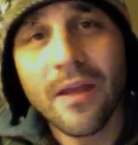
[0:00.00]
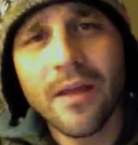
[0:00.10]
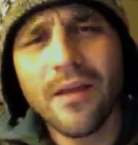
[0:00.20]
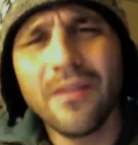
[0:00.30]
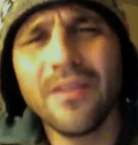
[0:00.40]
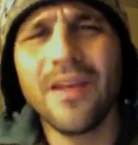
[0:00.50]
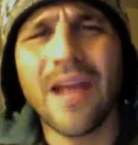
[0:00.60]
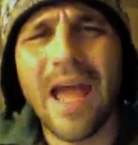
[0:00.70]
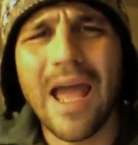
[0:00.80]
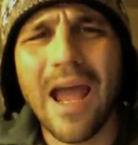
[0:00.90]
and then
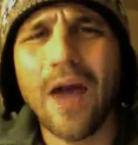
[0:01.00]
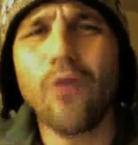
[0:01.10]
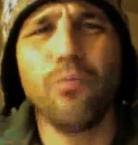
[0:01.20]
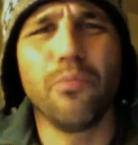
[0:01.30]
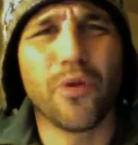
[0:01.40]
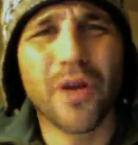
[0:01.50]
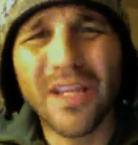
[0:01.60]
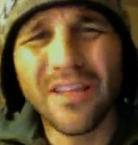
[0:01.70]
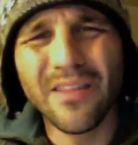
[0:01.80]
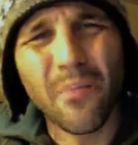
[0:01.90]

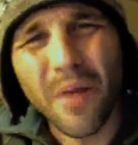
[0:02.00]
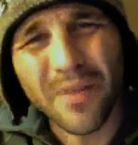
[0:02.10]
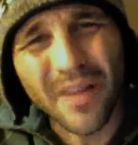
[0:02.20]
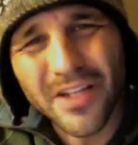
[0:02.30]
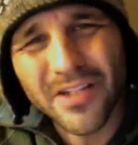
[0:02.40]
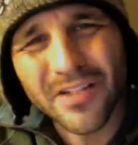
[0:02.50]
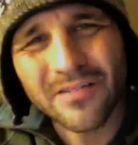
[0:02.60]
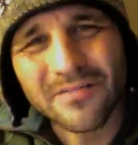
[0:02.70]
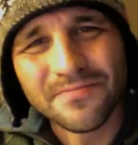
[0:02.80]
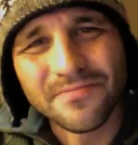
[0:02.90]
outbreed the population?
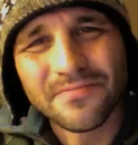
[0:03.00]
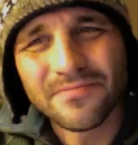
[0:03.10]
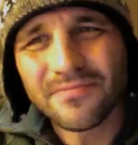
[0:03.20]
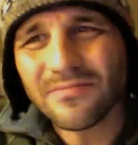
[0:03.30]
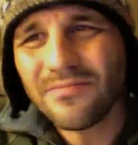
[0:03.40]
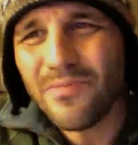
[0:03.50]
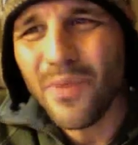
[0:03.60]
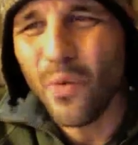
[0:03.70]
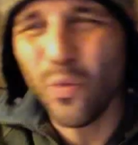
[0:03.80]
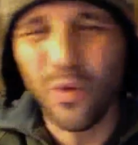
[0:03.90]

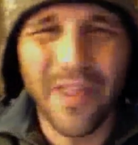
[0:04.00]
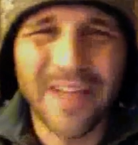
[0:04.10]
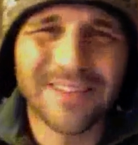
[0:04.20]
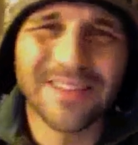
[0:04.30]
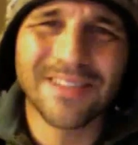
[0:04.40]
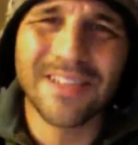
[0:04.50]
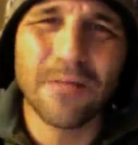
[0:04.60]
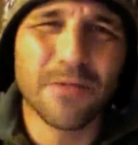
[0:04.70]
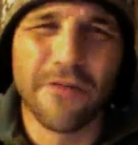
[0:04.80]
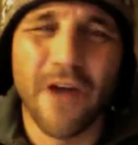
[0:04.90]
Well, that's the same
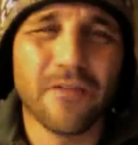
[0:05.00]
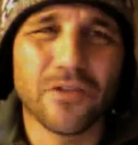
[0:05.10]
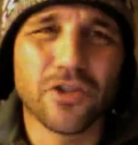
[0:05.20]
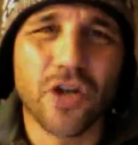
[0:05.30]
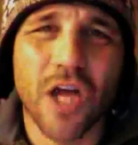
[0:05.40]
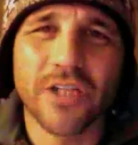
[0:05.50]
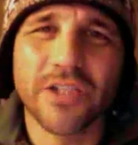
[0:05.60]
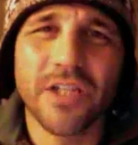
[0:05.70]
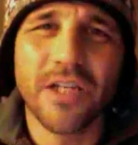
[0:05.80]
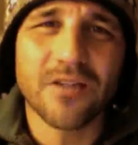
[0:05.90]
survival
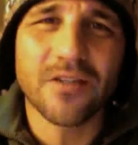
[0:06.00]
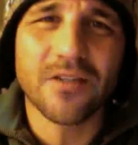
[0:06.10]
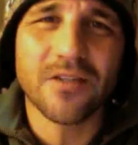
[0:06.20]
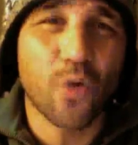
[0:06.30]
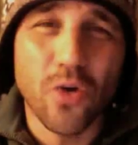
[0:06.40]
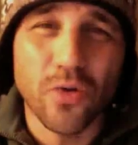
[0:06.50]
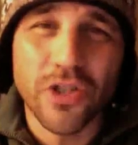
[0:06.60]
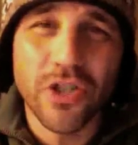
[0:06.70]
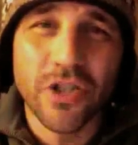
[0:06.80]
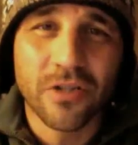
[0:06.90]
strategy as a
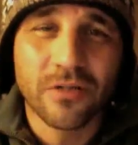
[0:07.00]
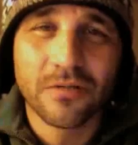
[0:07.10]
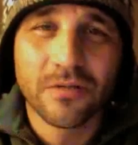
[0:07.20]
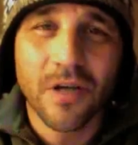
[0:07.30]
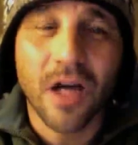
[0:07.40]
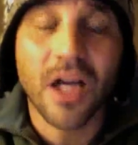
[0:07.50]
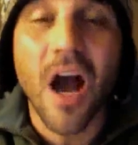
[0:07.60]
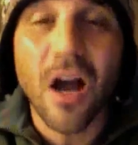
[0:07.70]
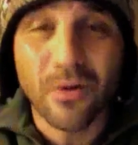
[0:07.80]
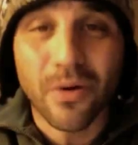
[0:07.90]
roach, a
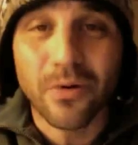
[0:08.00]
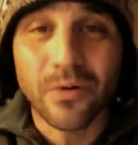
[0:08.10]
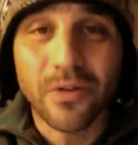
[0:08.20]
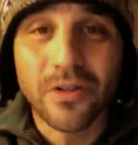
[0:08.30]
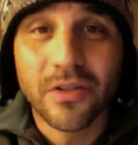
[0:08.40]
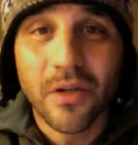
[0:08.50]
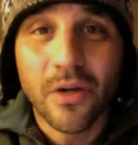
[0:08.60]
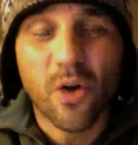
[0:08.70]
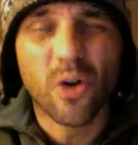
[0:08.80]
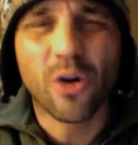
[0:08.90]
cockroach,
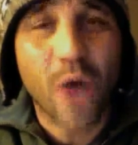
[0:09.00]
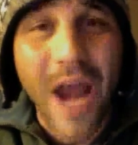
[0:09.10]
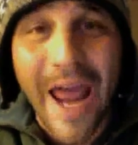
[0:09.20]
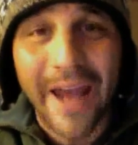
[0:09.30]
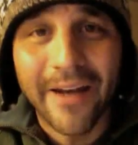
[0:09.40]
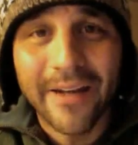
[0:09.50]
or a rat.